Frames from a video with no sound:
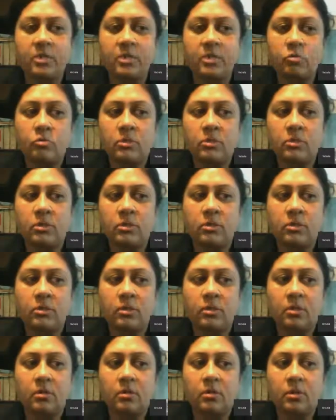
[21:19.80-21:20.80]
to
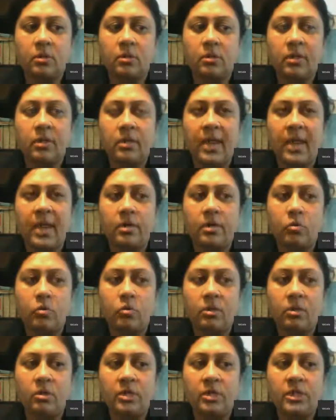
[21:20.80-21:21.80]
the
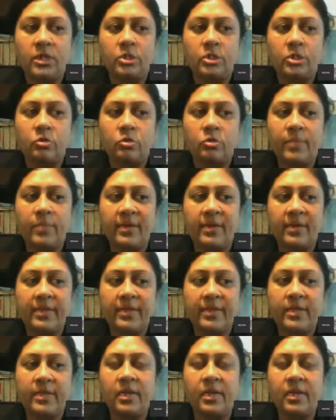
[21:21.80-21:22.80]
landowner, he should be
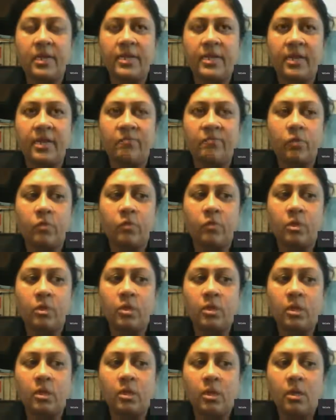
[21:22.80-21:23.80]
really careful
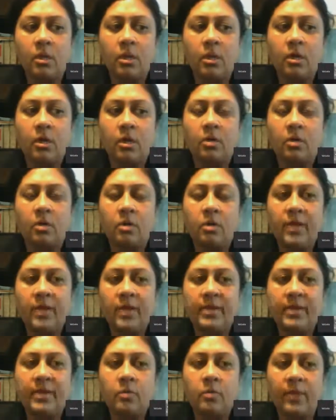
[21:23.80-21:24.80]
to
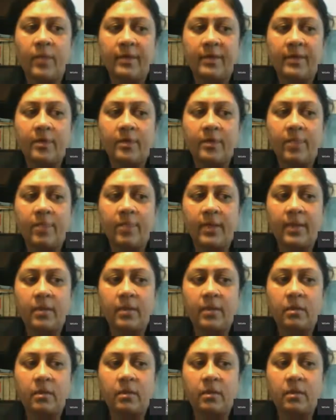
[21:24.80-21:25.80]
get it vetted by
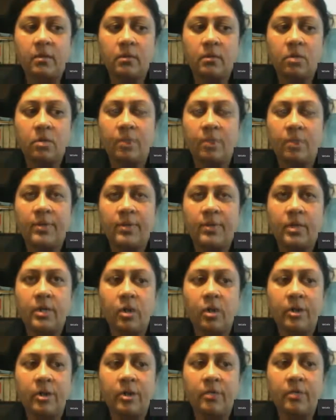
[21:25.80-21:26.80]
a competent
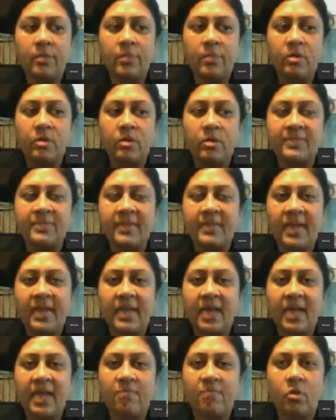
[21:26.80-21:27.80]
lawyer, because it will
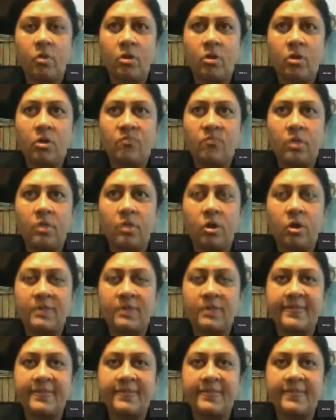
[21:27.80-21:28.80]
have a lot of
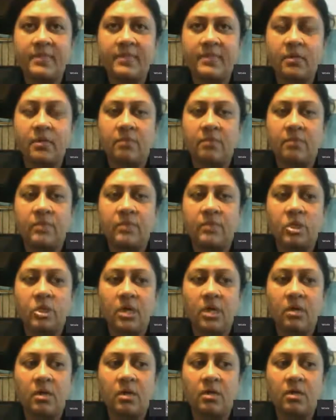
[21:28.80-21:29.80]
clauses which
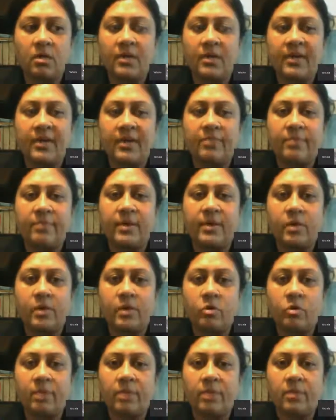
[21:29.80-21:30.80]
are detrimental
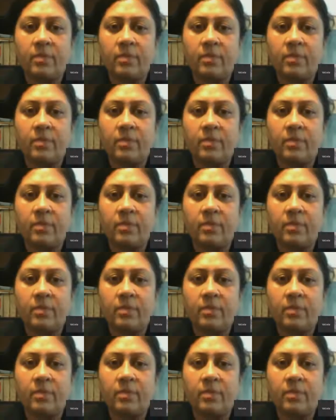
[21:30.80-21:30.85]
to him.